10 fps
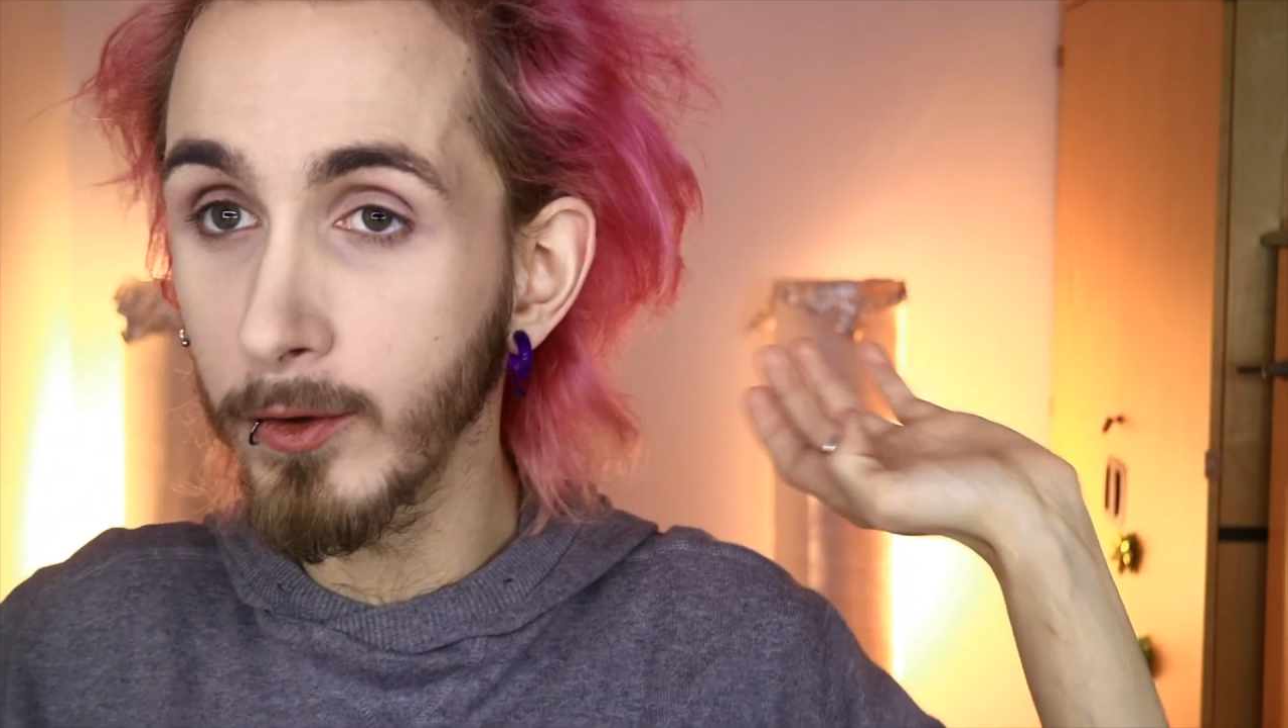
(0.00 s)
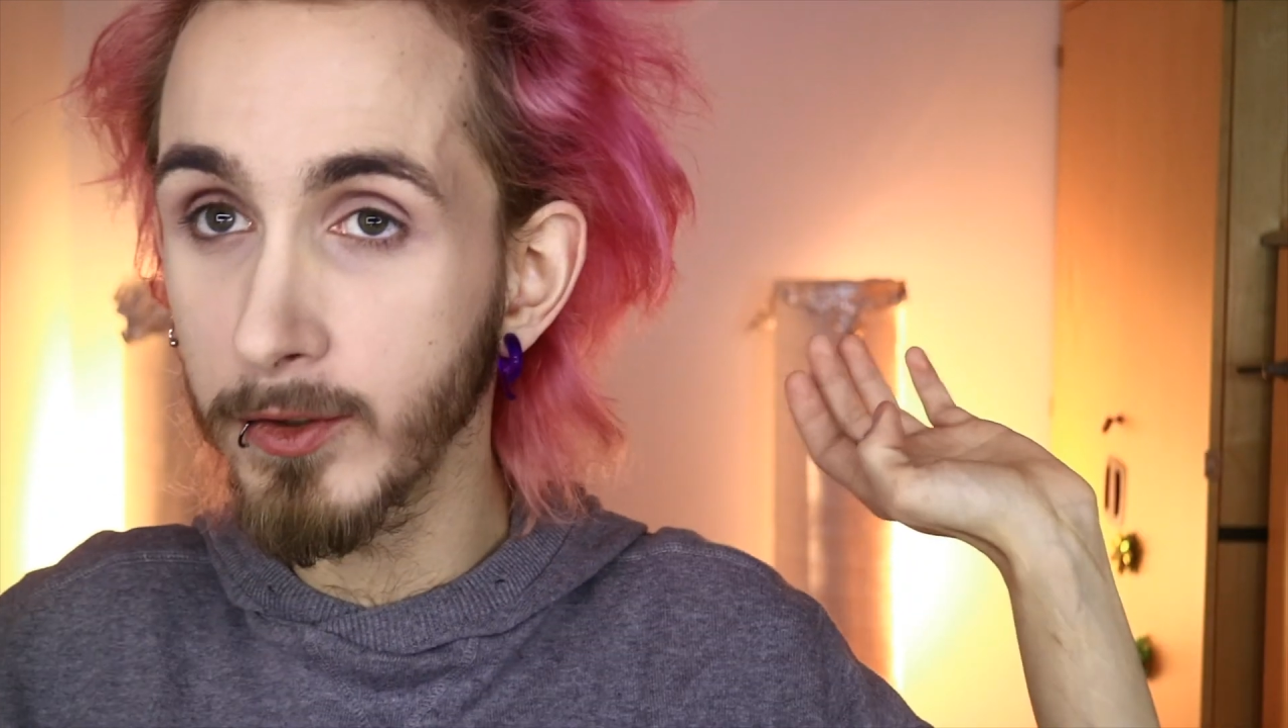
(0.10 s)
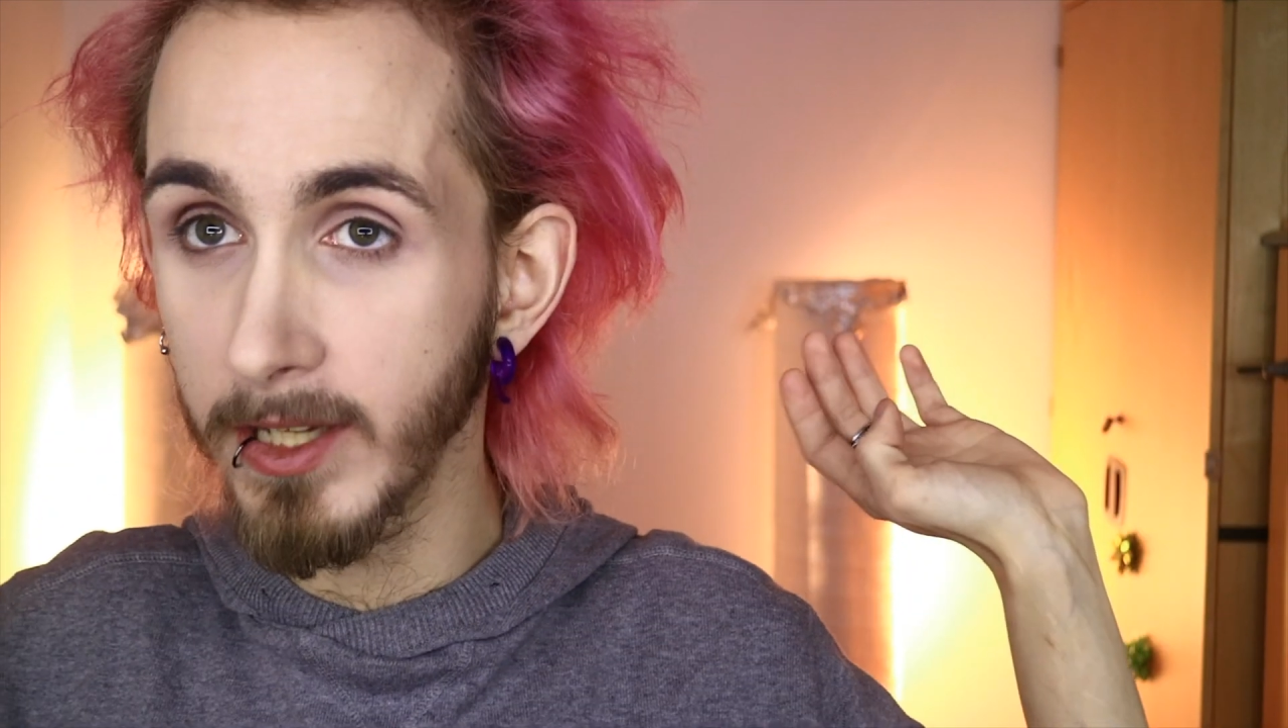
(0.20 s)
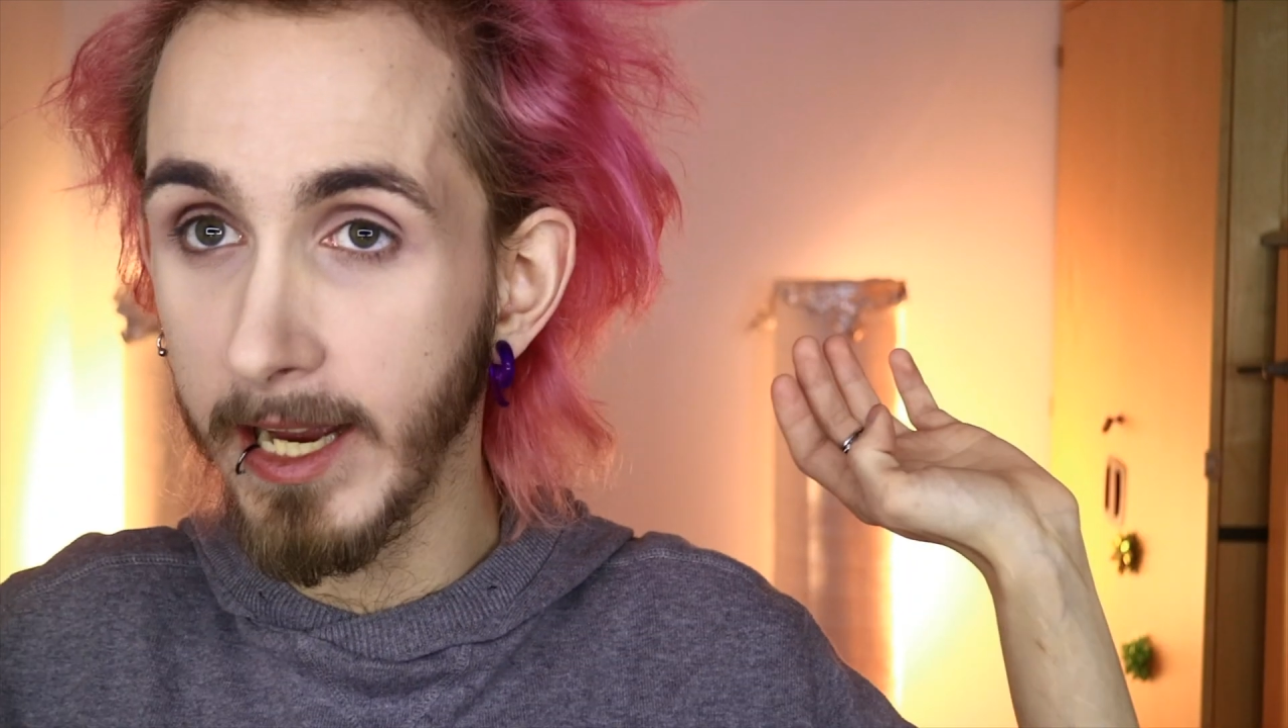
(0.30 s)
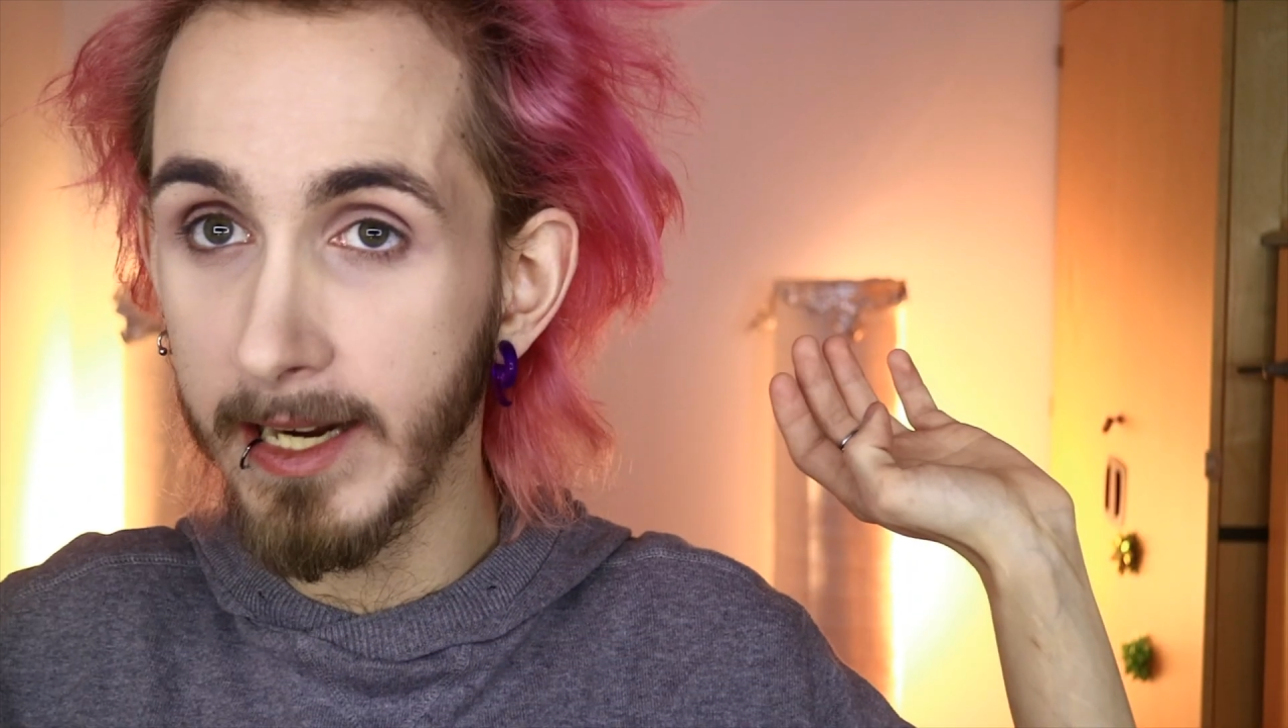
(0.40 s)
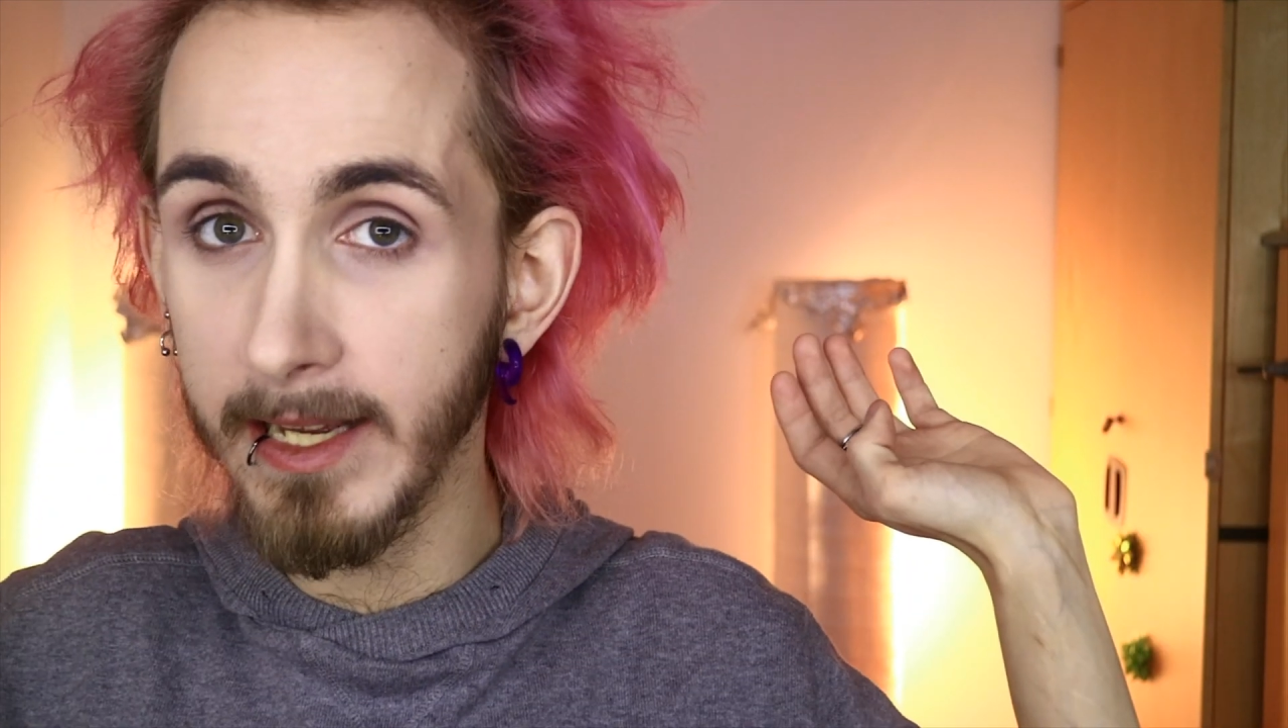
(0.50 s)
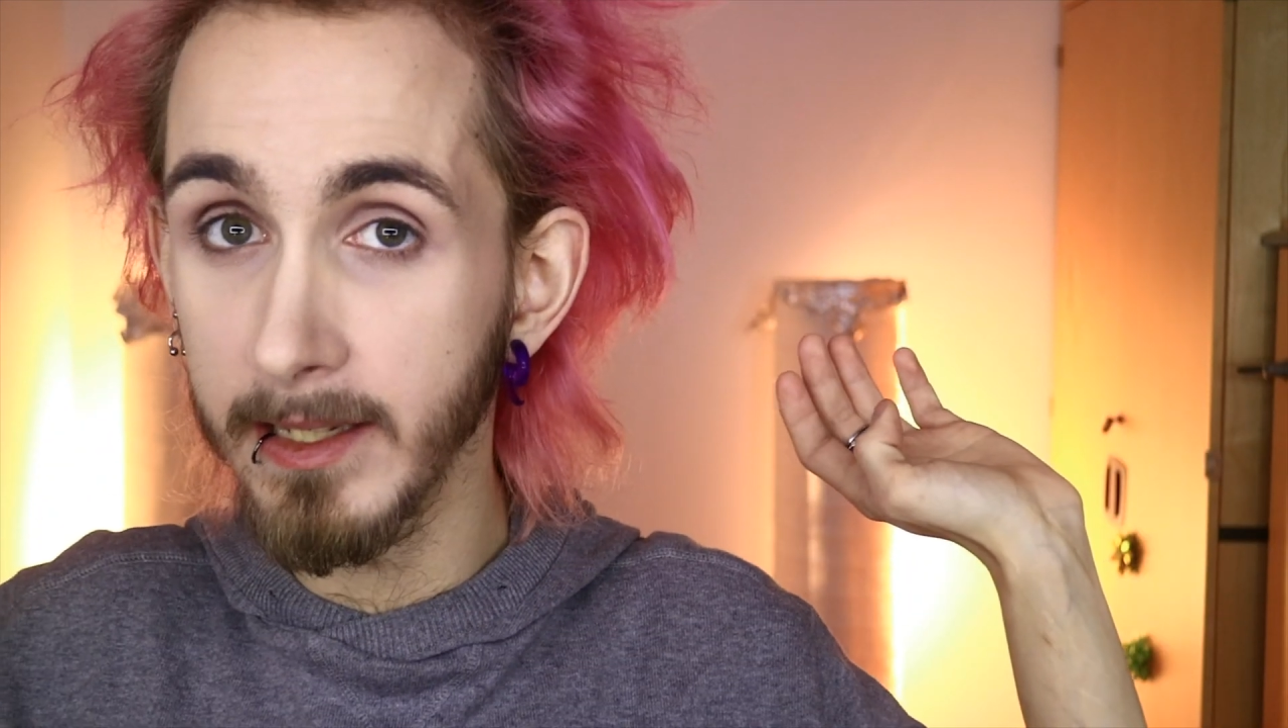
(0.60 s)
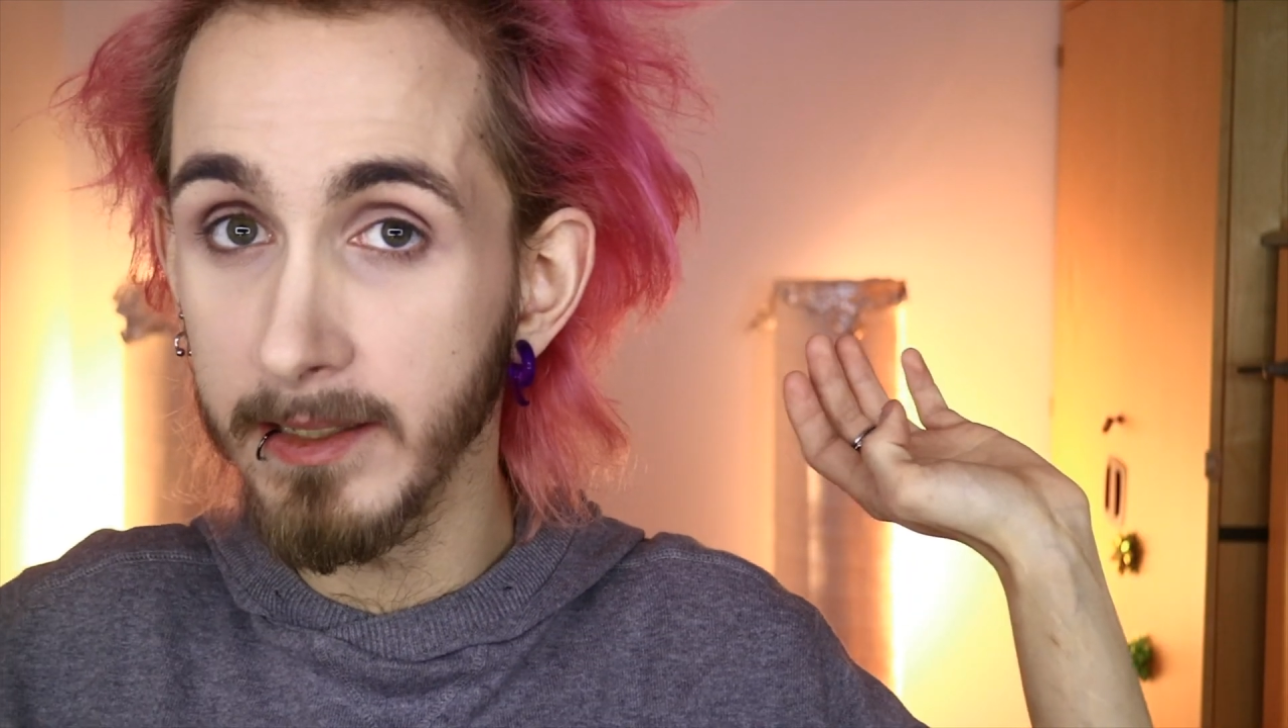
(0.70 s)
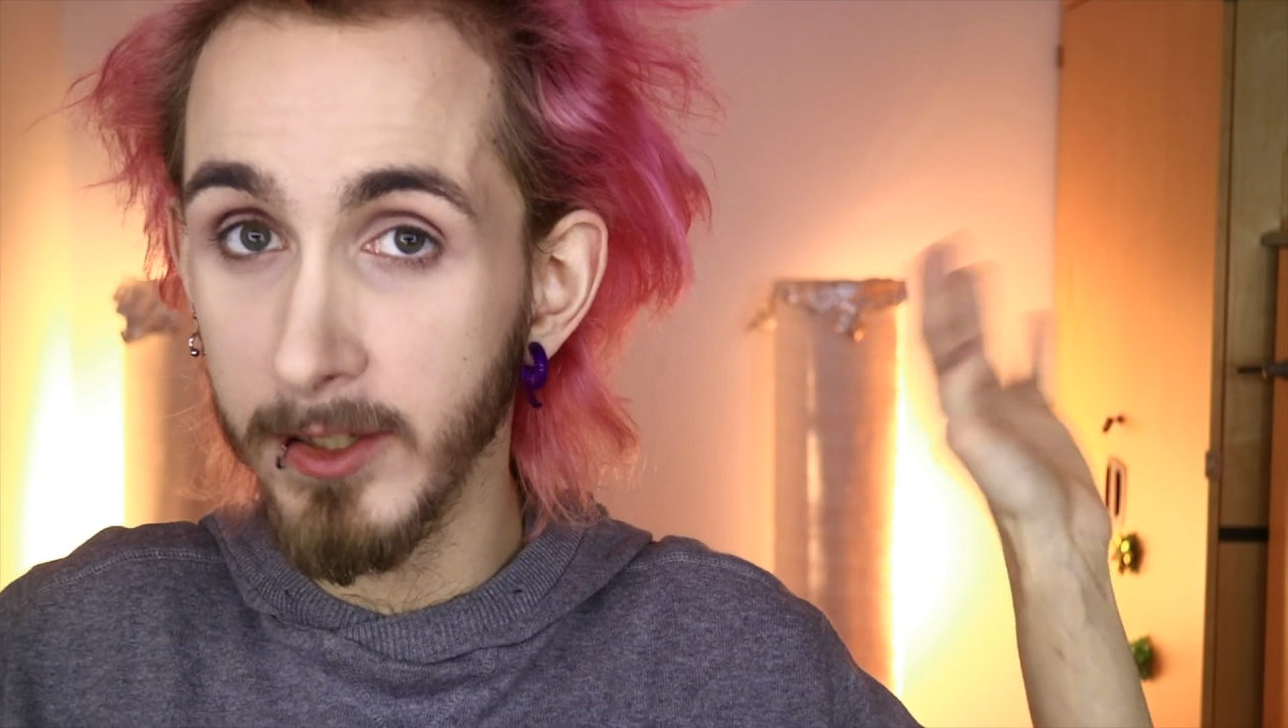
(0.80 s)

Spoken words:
looks really